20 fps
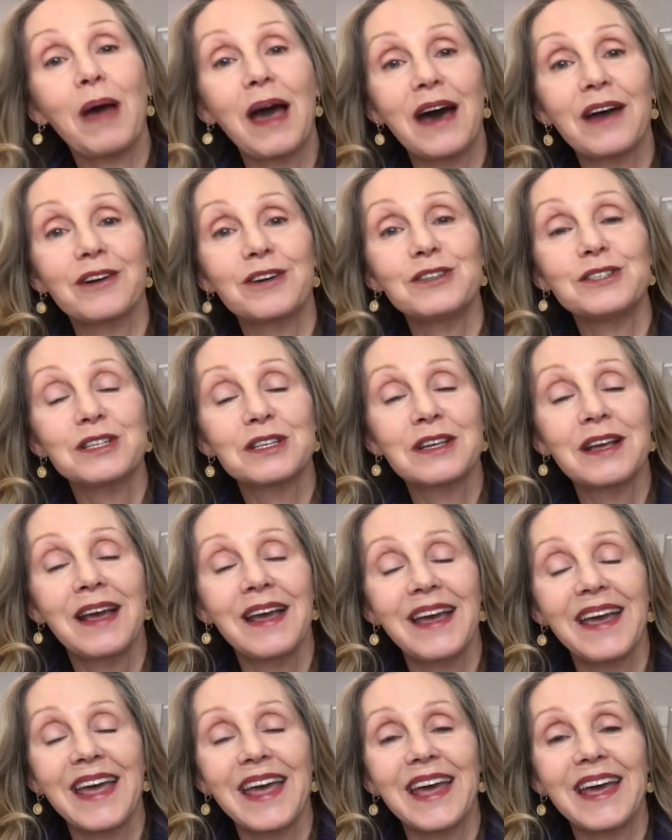patterns,
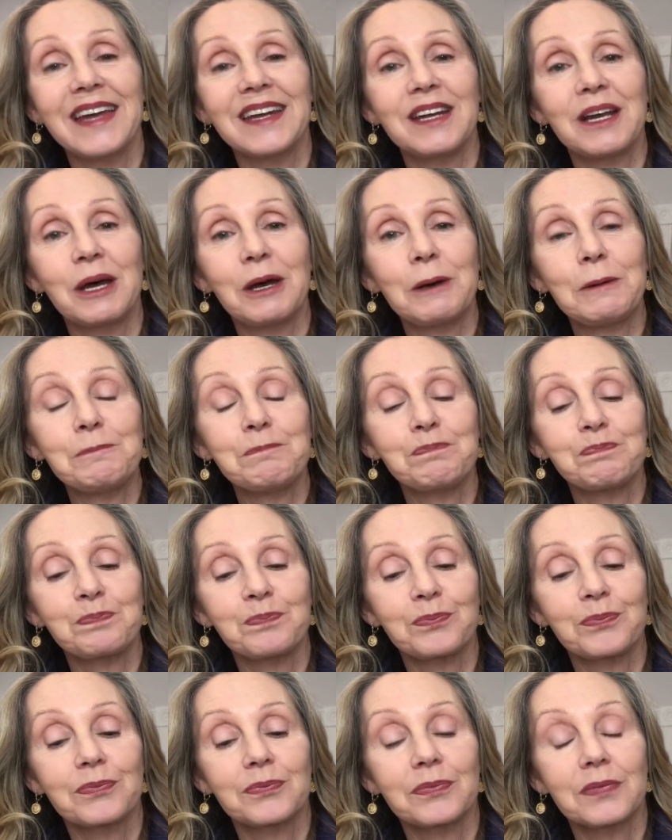and um,
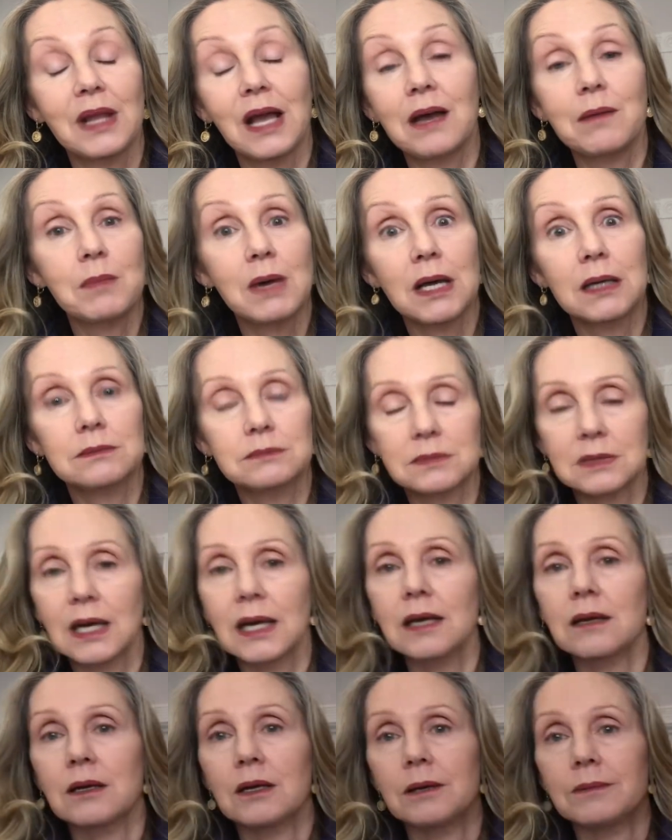I'm
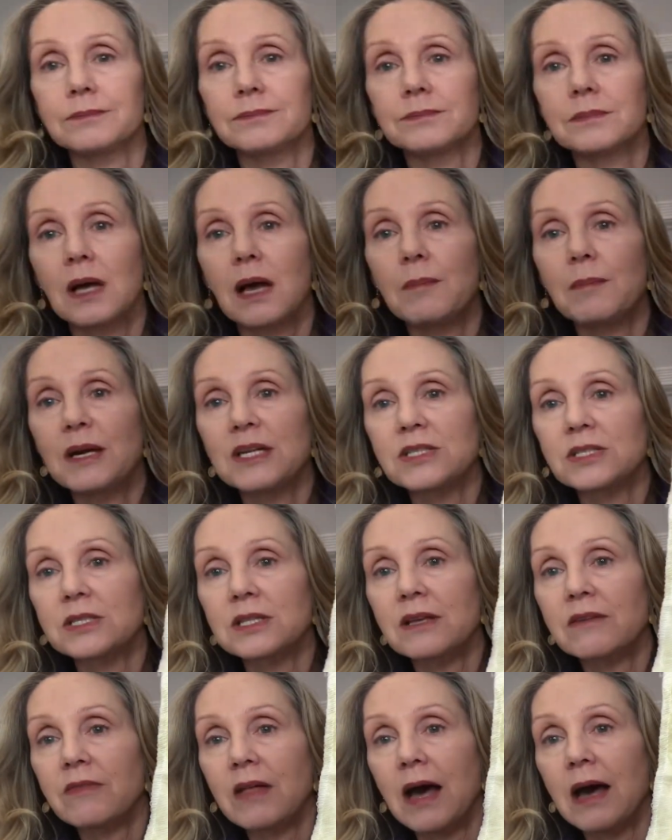I don't know. I might
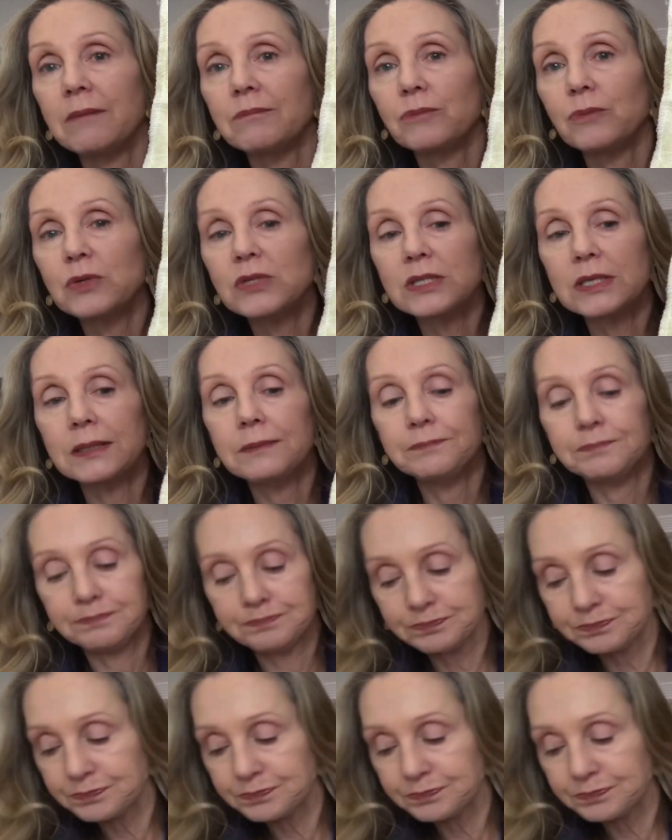just leave that. We'll see.